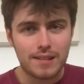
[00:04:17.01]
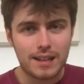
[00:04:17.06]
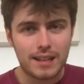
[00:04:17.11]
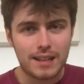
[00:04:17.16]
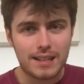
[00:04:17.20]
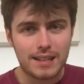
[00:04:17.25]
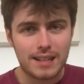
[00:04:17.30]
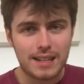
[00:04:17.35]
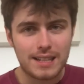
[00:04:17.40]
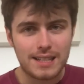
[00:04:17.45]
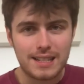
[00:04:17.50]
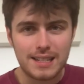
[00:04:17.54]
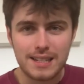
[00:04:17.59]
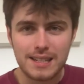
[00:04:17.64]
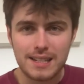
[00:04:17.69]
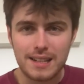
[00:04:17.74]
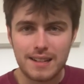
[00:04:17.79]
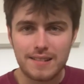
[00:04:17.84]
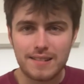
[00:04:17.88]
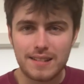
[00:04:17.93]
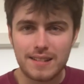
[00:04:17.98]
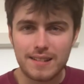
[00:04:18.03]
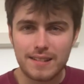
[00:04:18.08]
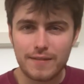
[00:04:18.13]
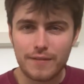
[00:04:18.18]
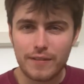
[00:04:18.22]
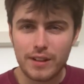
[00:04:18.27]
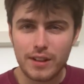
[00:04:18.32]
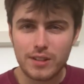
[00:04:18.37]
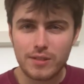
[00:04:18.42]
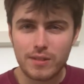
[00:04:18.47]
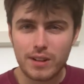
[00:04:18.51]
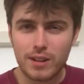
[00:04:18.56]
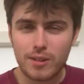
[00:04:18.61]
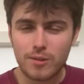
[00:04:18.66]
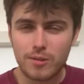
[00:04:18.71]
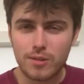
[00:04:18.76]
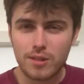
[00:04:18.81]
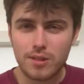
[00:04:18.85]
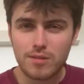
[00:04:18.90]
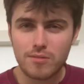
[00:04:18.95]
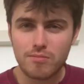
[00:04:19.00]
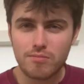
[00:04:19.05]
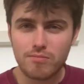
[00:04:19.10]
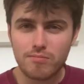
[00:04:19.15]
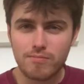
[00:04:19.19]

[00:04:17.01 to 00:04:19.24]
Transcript: and this is the first record that's